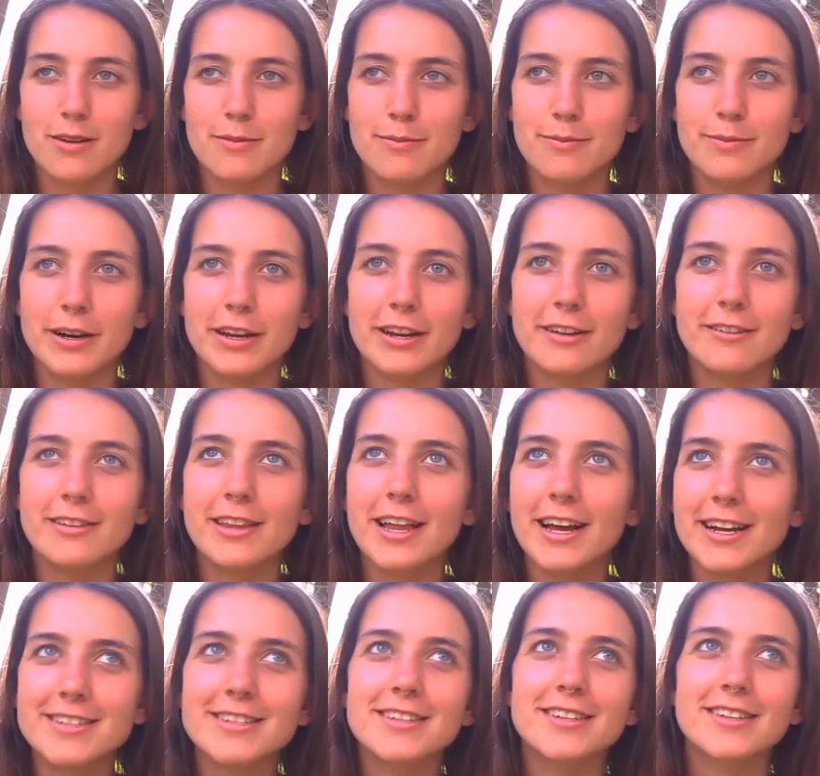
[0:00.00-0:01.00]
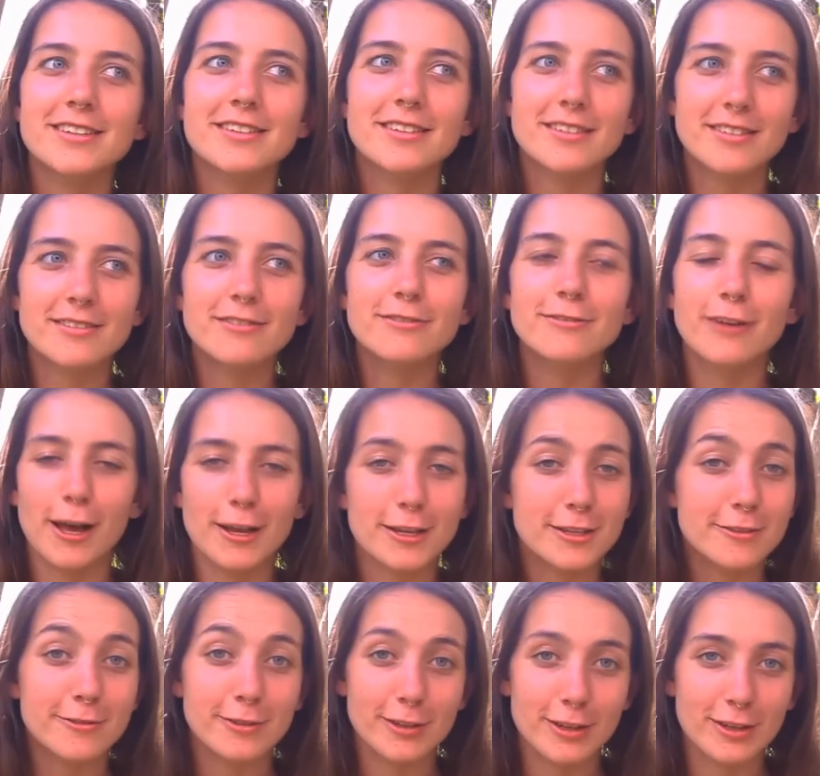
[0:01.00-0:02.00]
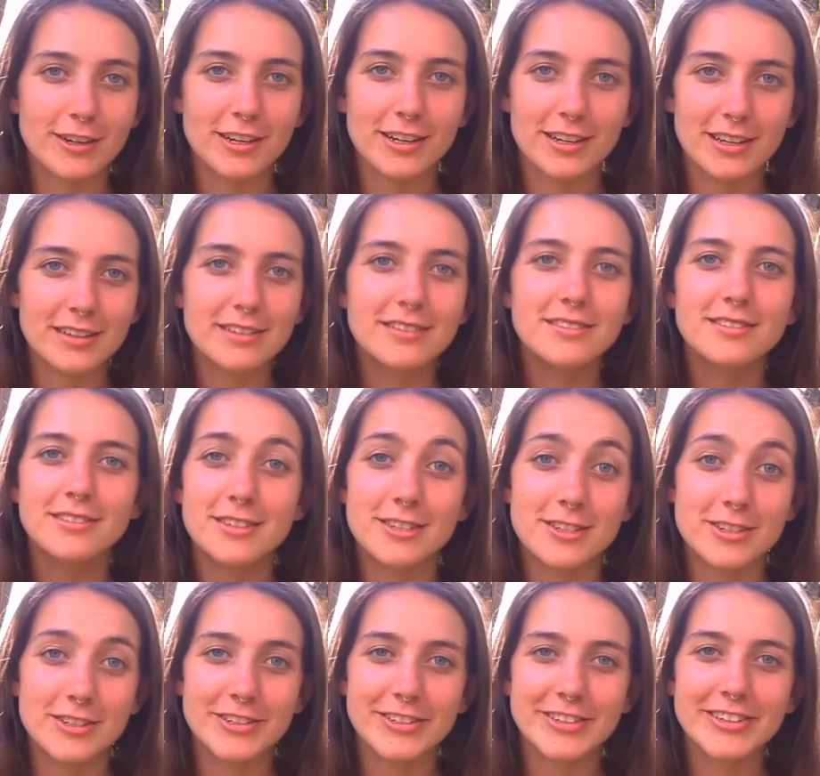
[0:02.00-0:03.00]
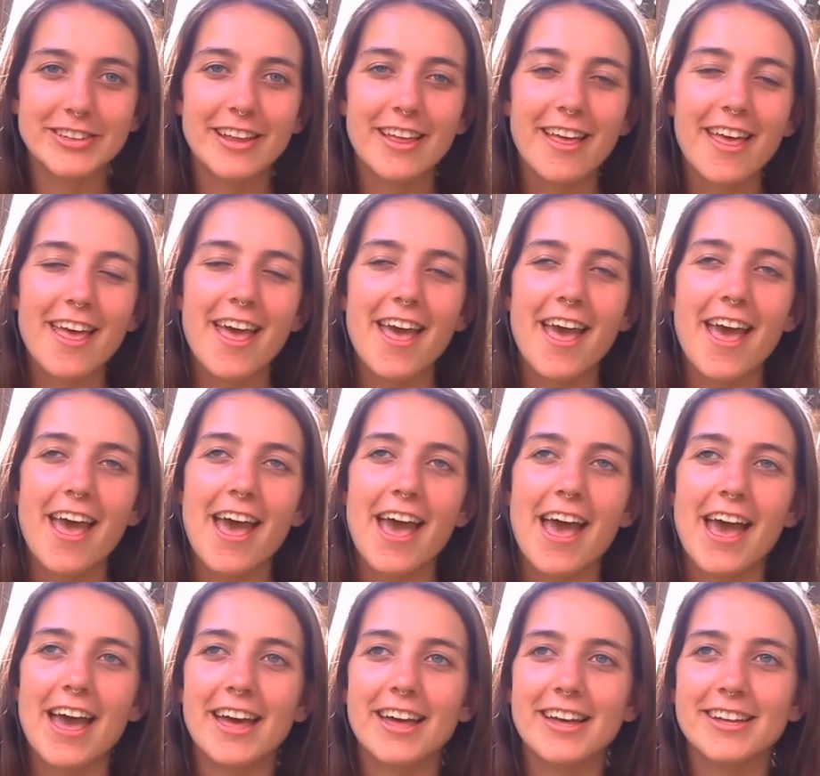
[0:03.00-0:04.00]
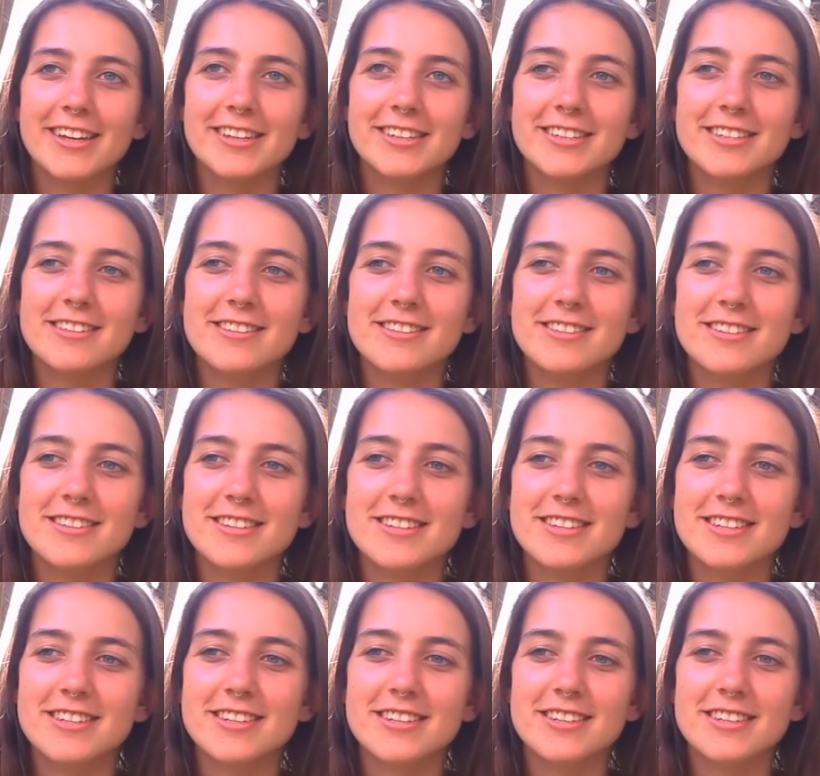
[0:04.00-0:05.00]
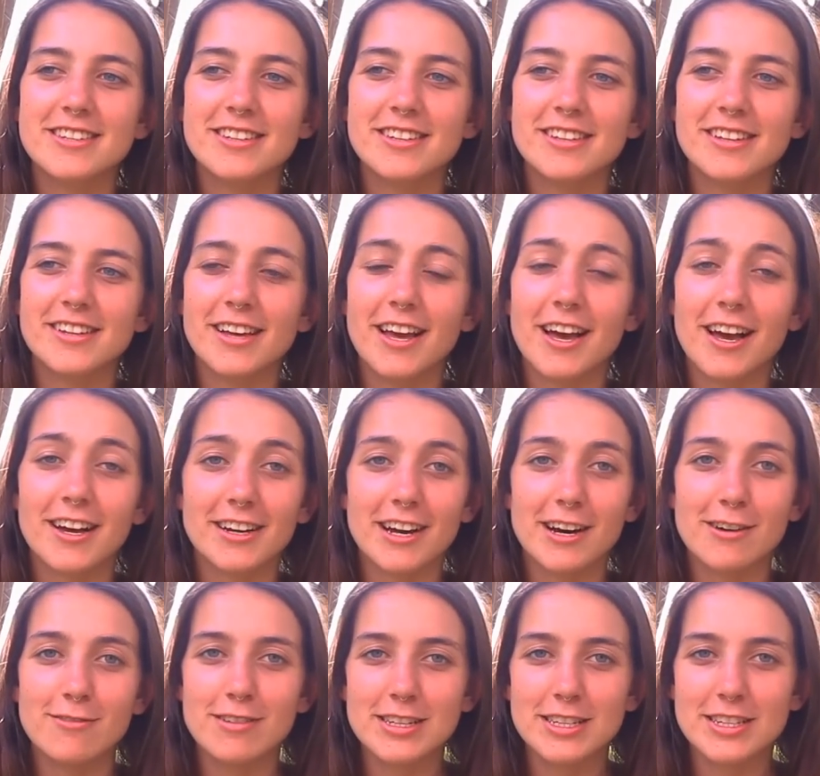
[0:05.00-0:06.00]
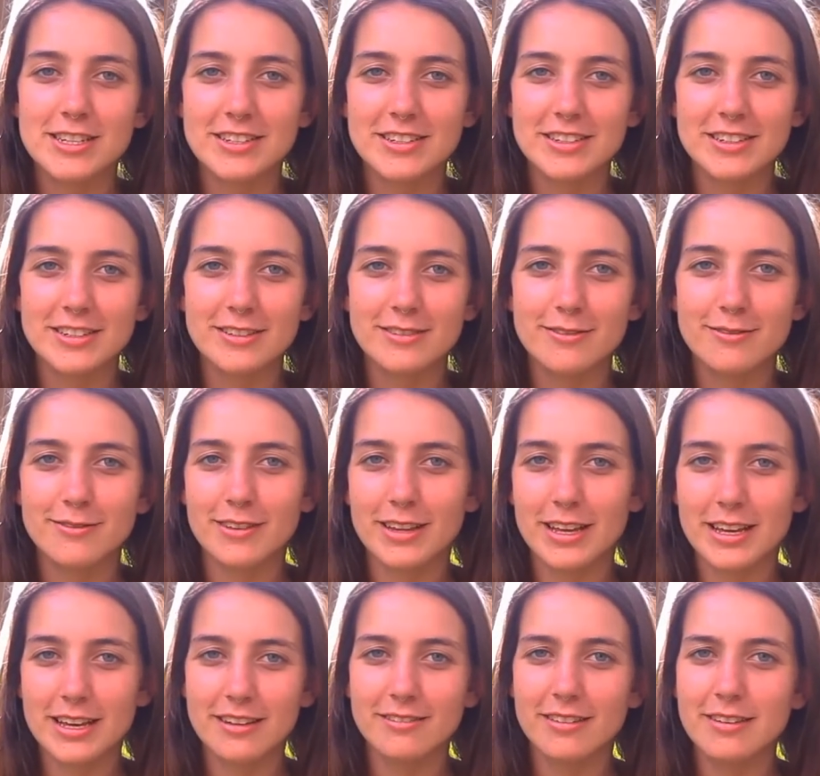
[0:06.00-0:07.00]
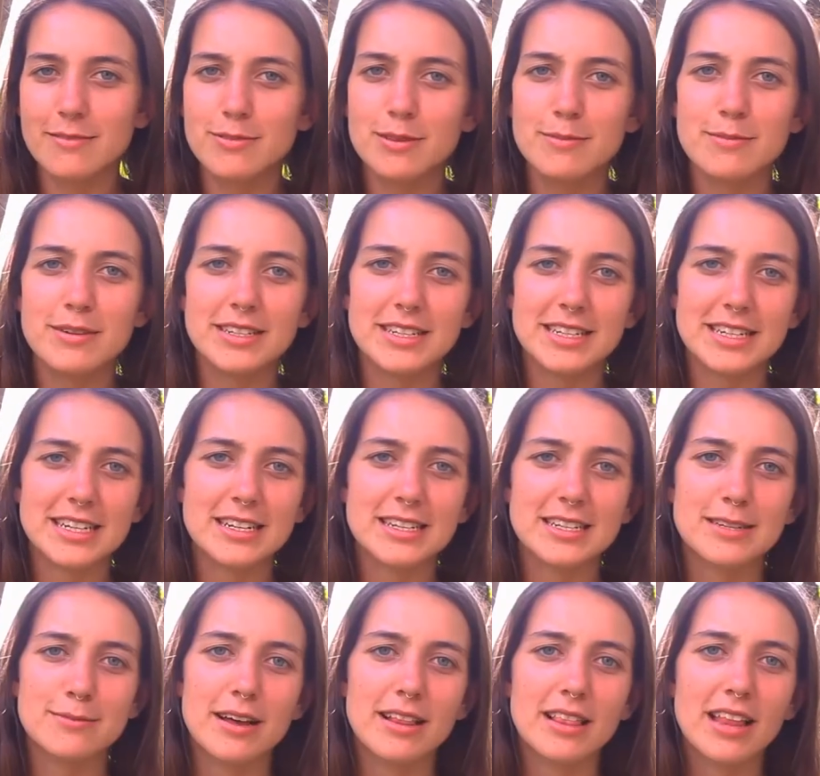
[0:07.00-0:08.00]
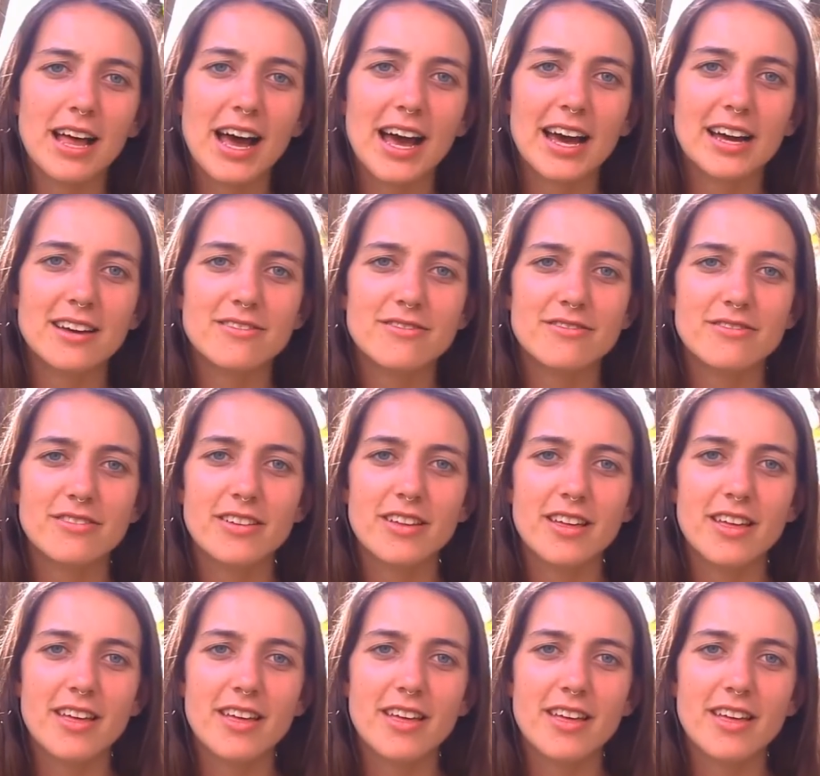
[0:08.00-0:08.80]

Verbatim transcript: But I would like to fast for longer soon, and yeah, I can't wait to implement it into my life.